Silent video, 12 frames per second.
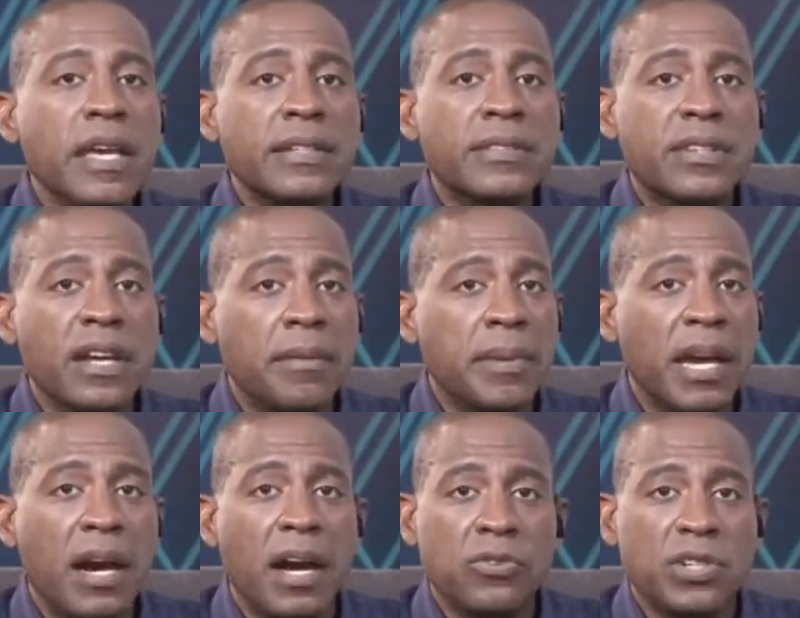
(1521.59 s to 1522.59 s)
It's going to be
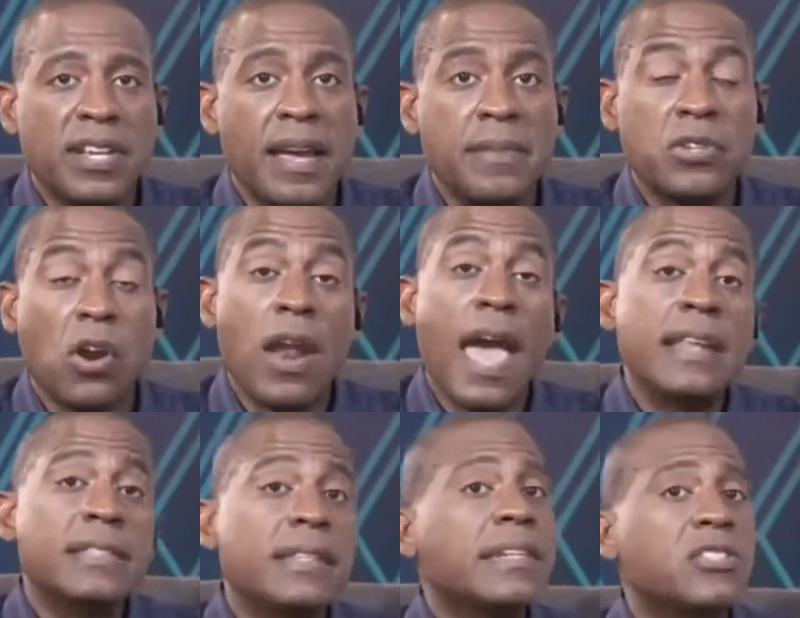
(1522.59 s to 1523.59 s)
100 times harder. And
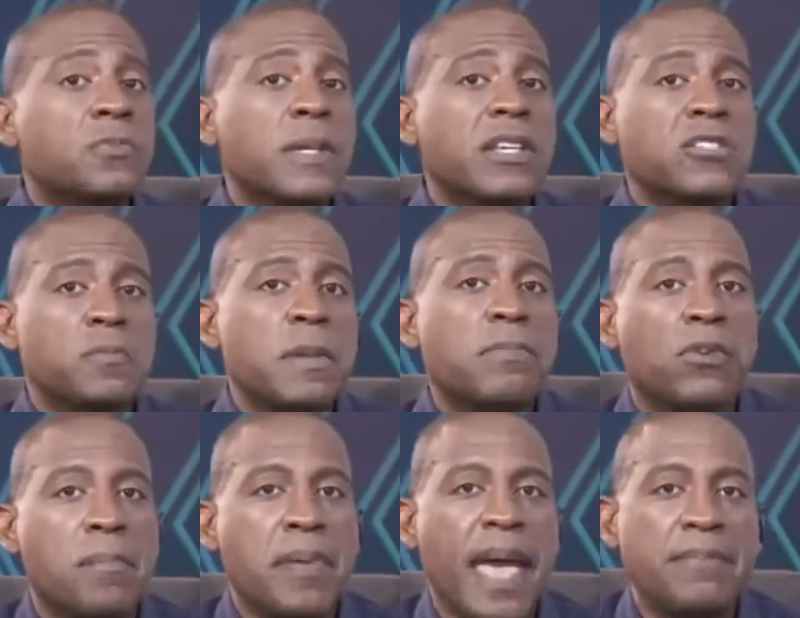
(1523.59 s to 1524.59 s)
it's not just because
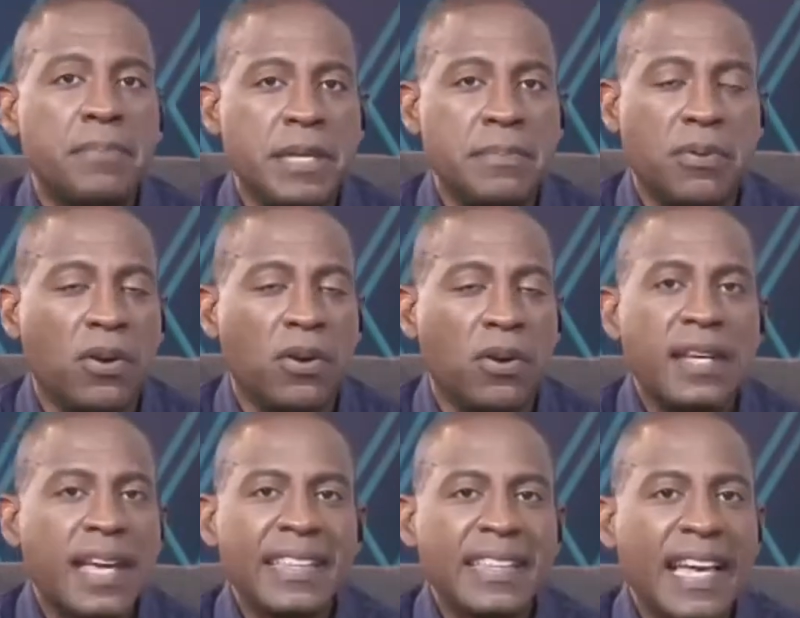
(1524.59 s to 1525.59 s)
people are bad people,
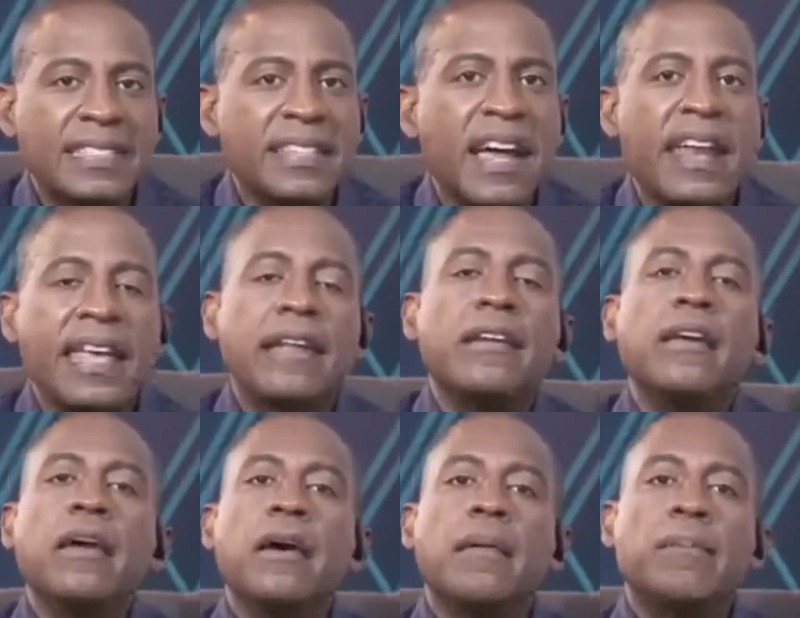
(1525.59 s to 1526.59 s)
that's not it.
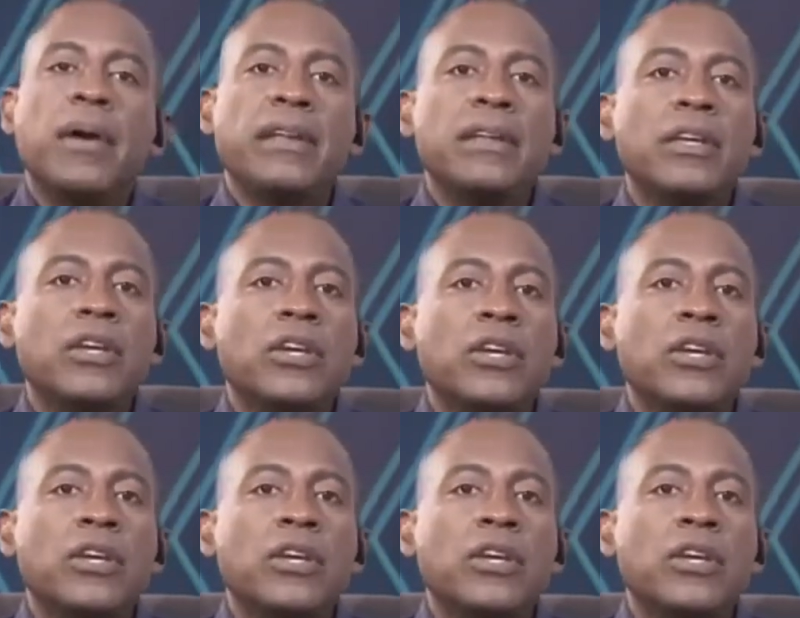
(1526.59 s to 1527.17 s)
But